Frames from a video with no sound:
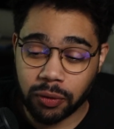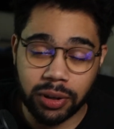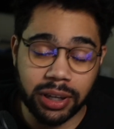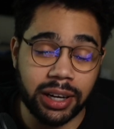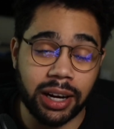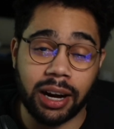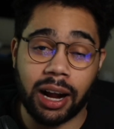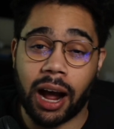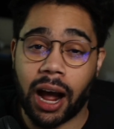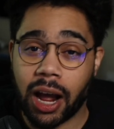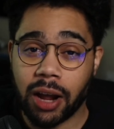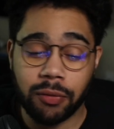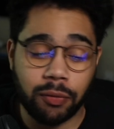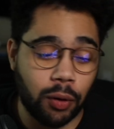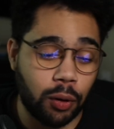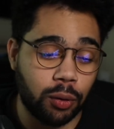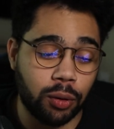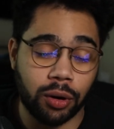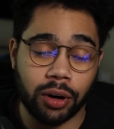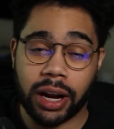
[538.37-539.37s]
They got an
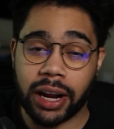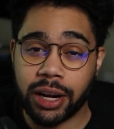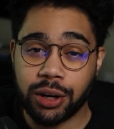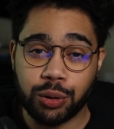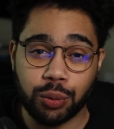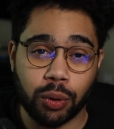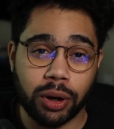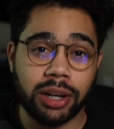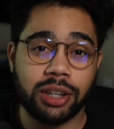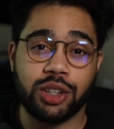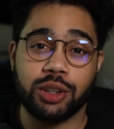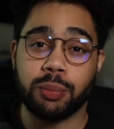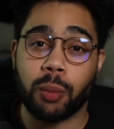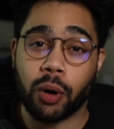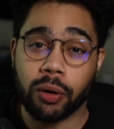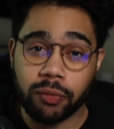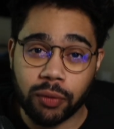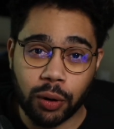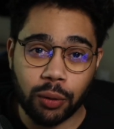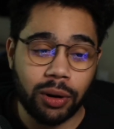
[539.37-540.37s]
iPhone or Android
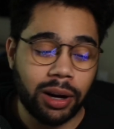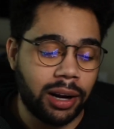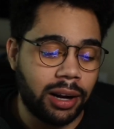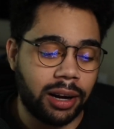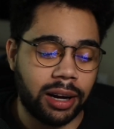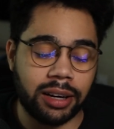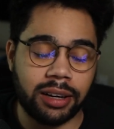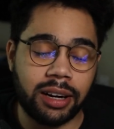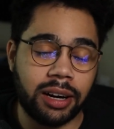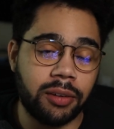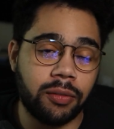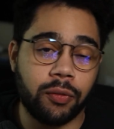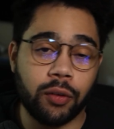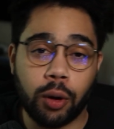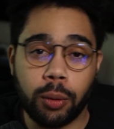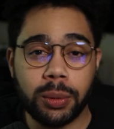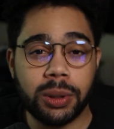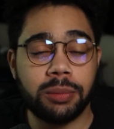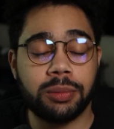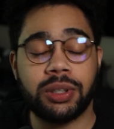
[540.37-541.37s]
smartphone, and then they're
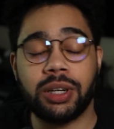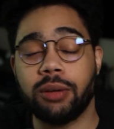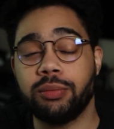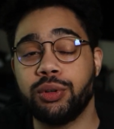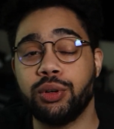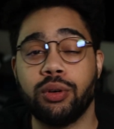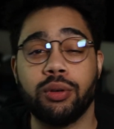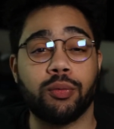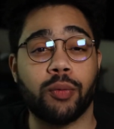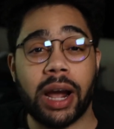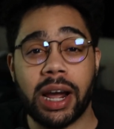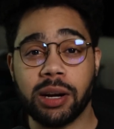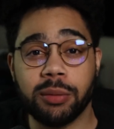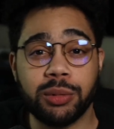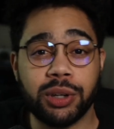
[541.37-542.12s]
filming themselves doing random